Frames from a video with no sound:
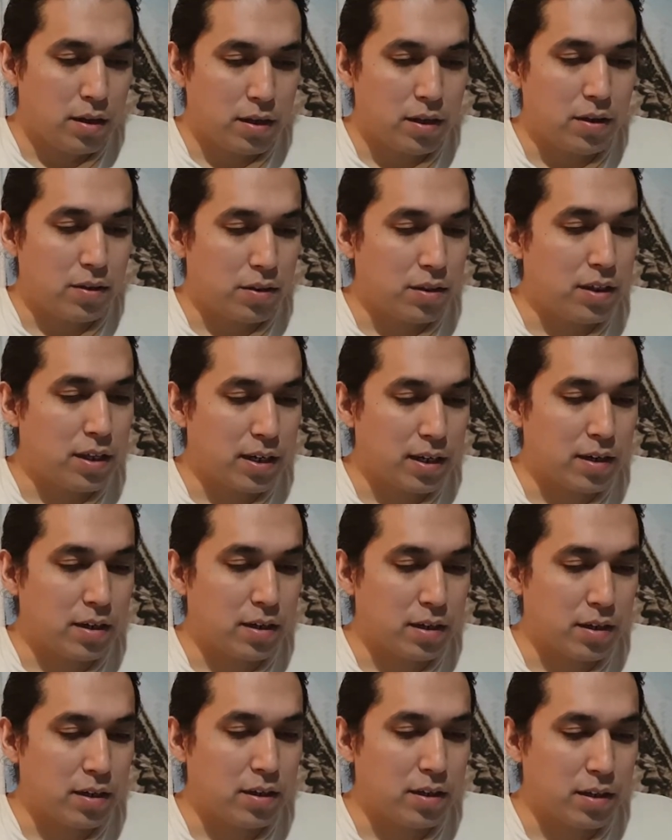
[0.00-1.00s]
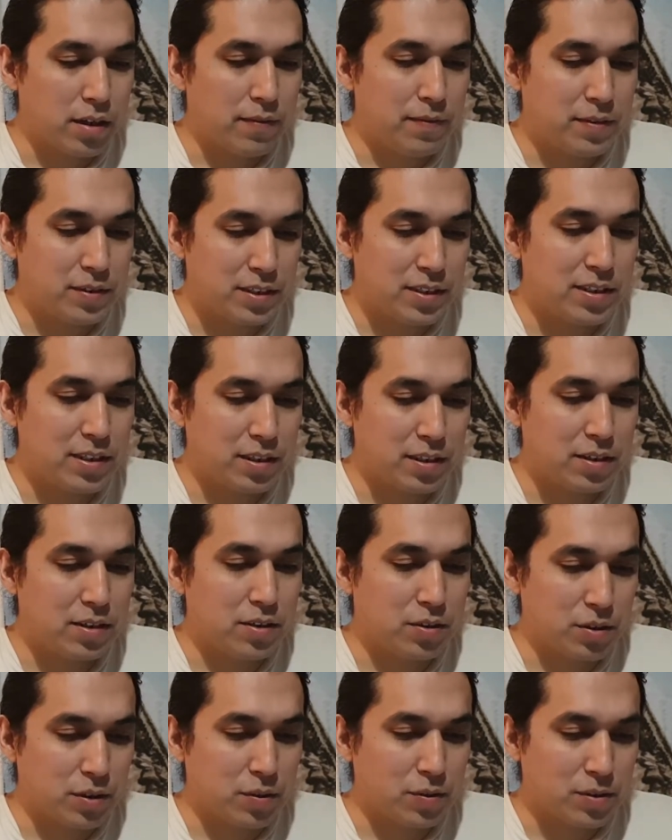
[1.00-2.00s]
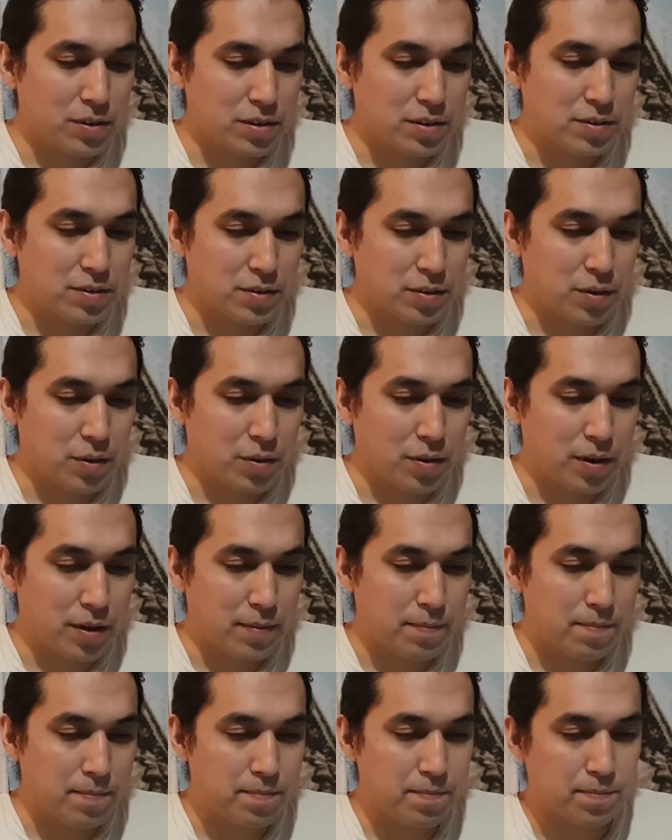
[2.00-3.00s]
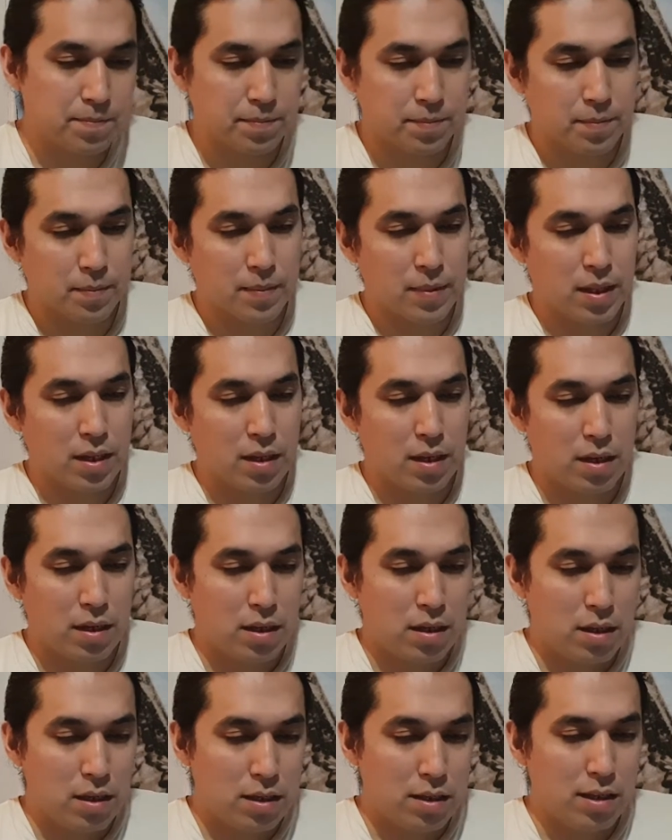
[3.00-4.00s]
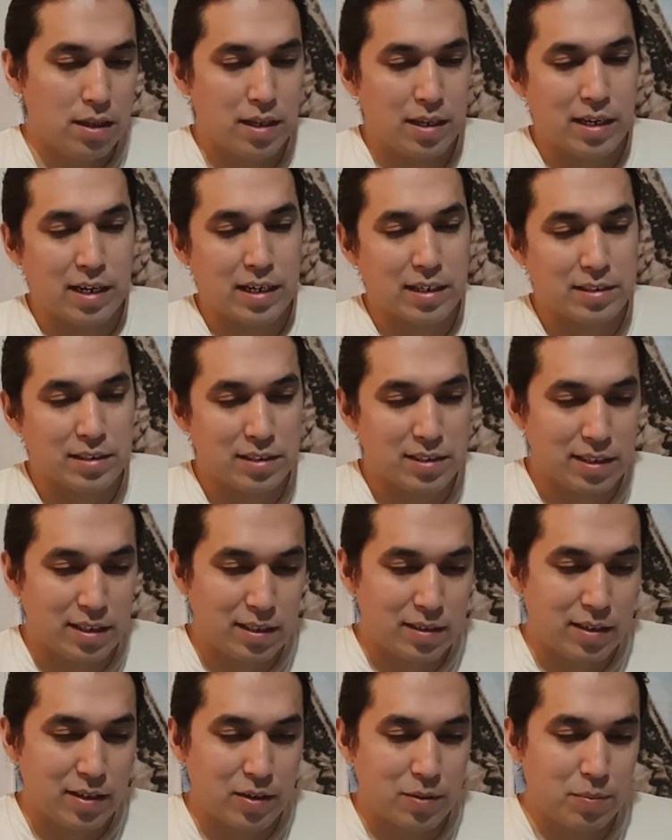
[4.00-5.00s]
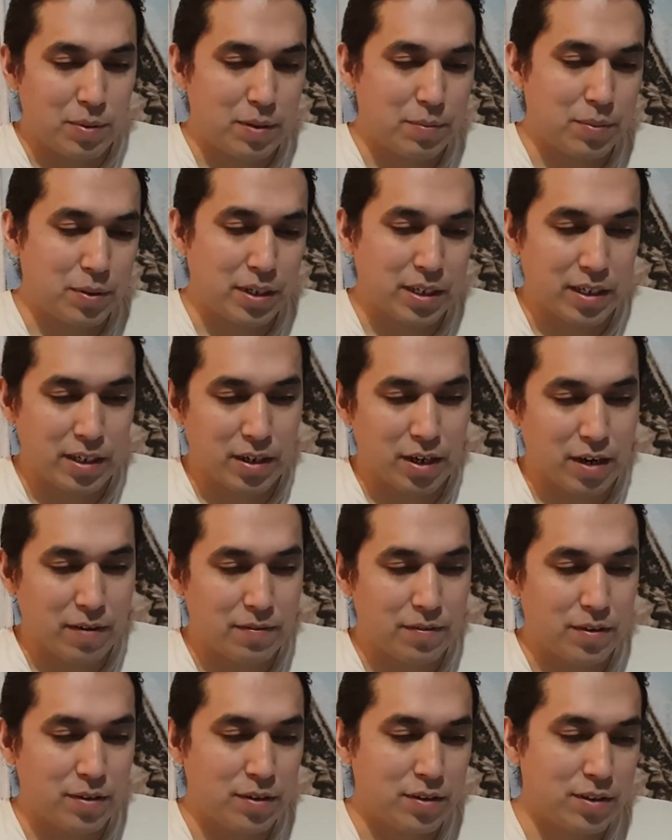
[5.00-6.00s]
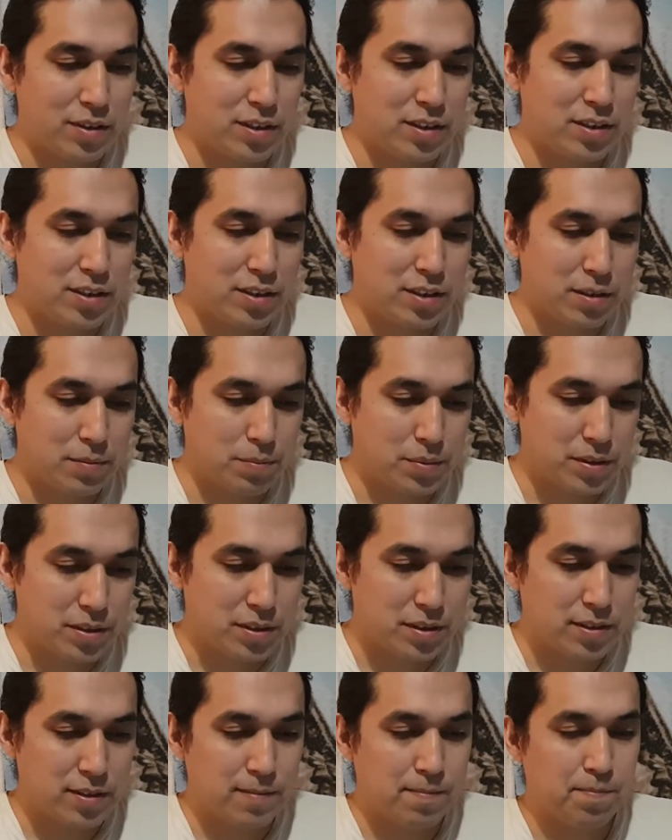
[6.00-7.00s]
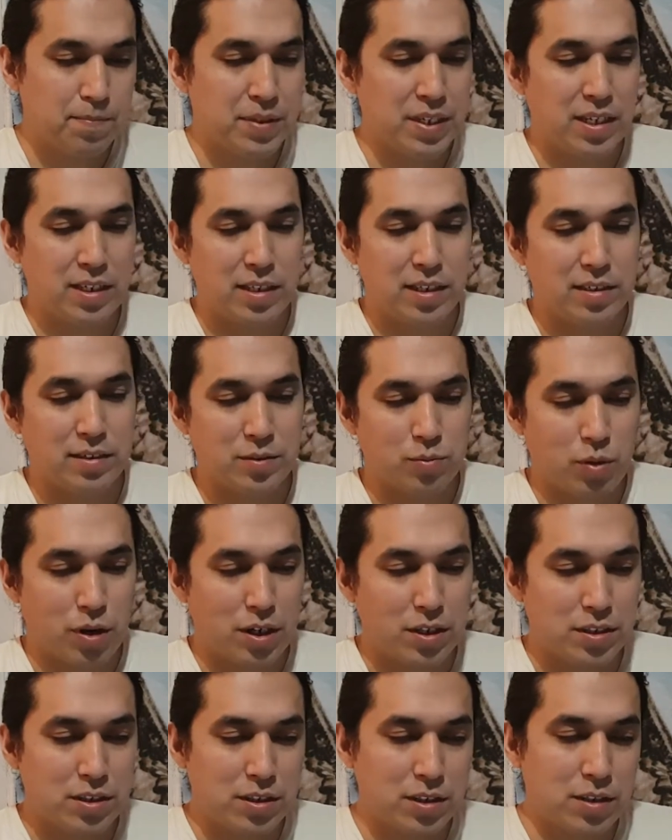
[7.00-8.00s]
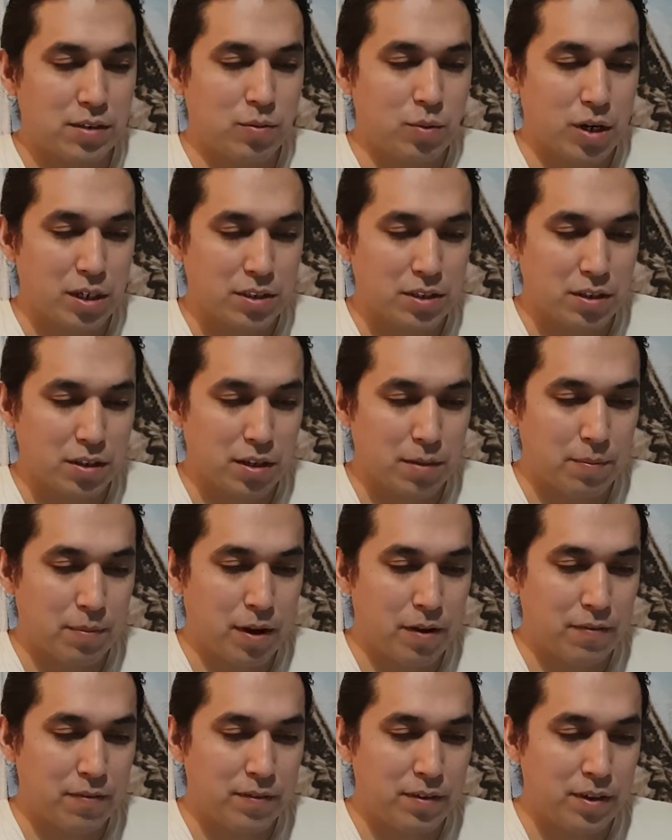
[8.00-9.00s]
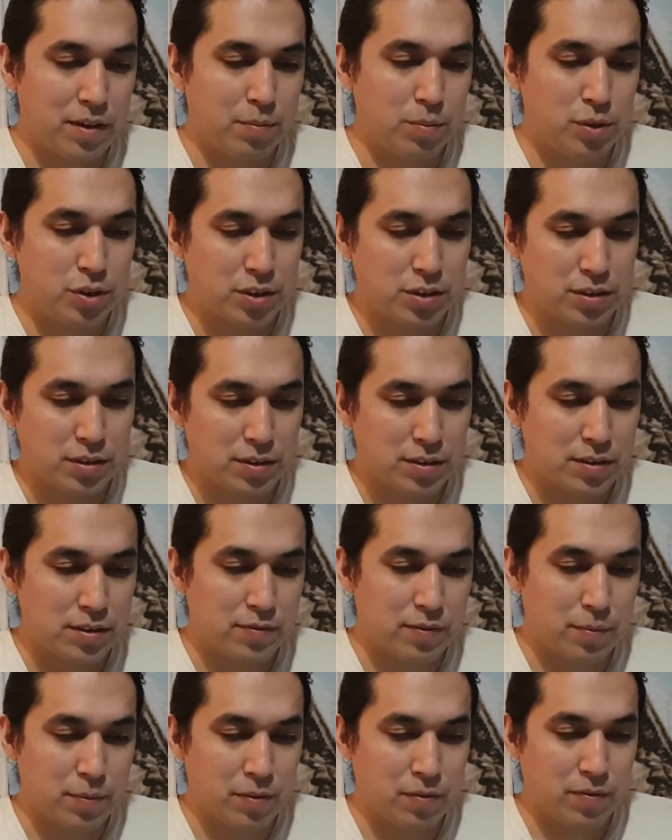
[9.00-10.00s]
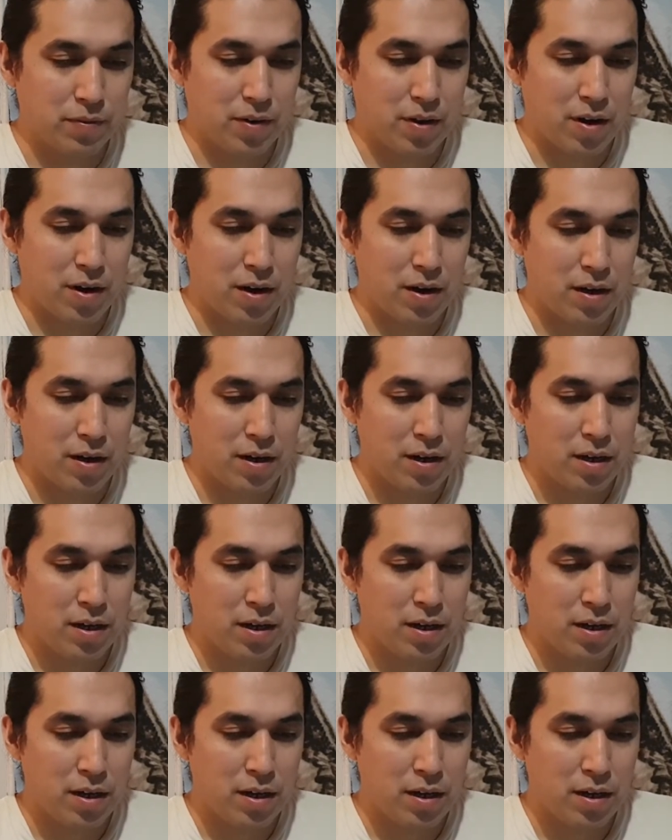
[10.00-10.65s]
You'd think if you've seen it, you know where this is going. Then the next scene, there are people getting off the ships, Indians watching them off in the bushes from afar.